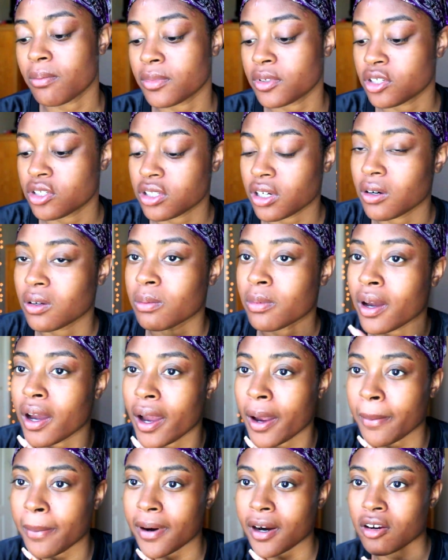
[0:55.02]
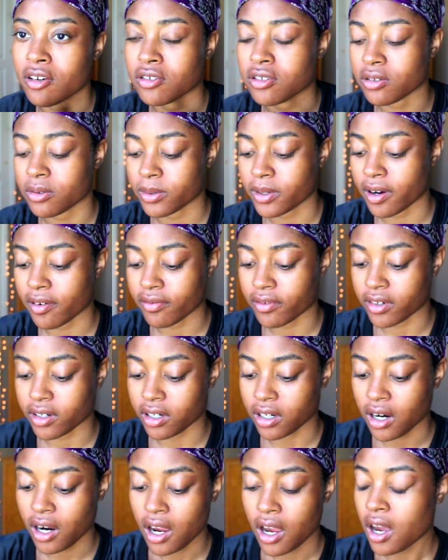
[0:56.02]
I'm gonna start with my eyebrows or
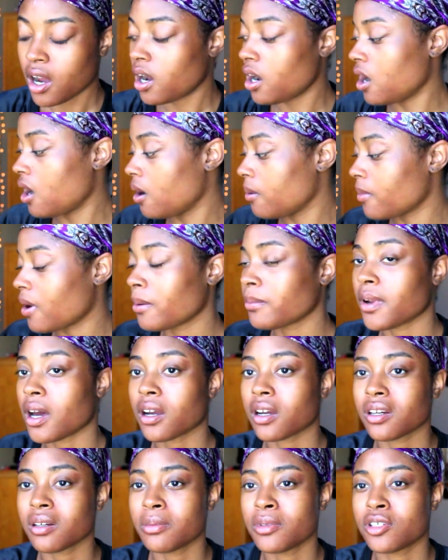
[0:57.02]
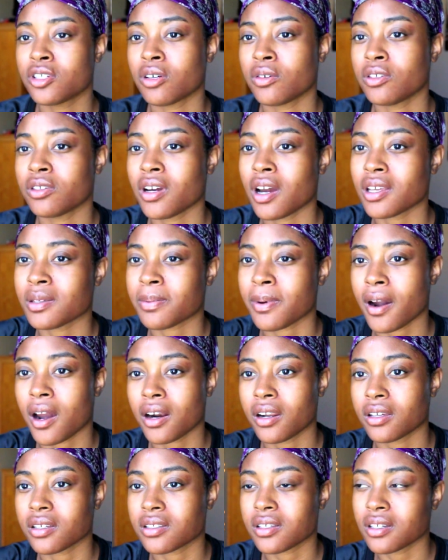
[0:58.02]
whatever. Um, I'm not gonna be showing you guys
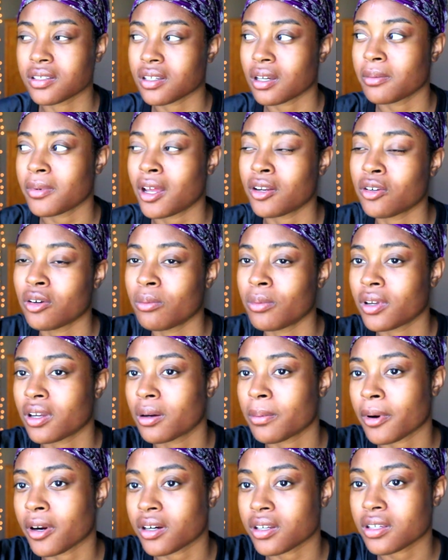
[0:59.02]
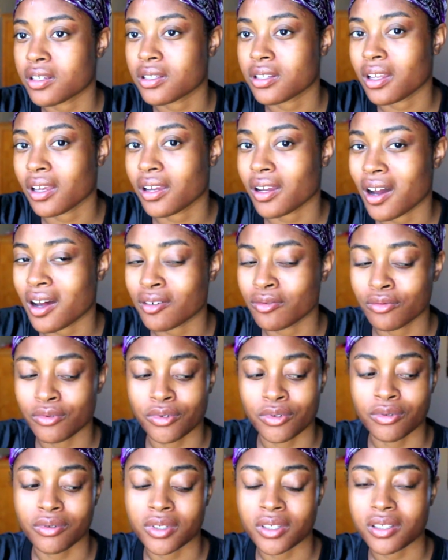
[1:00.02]
products because I'm not no makeup artist. Like, I
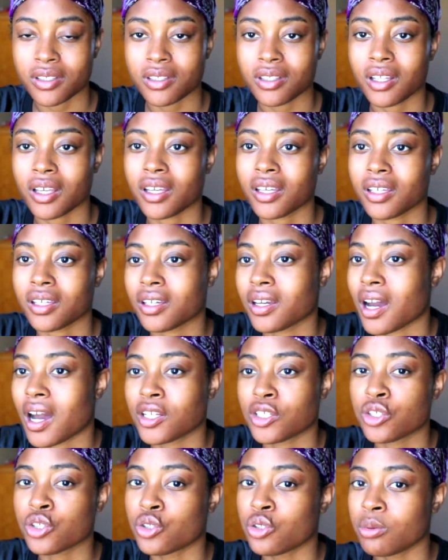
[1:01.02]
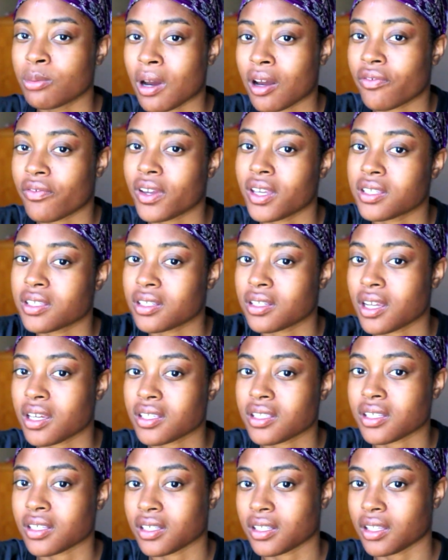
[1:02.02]
don't do this. Like, I just do my face and
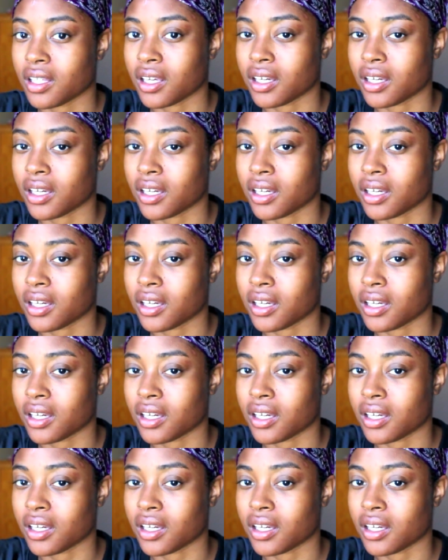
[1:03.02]
that's it.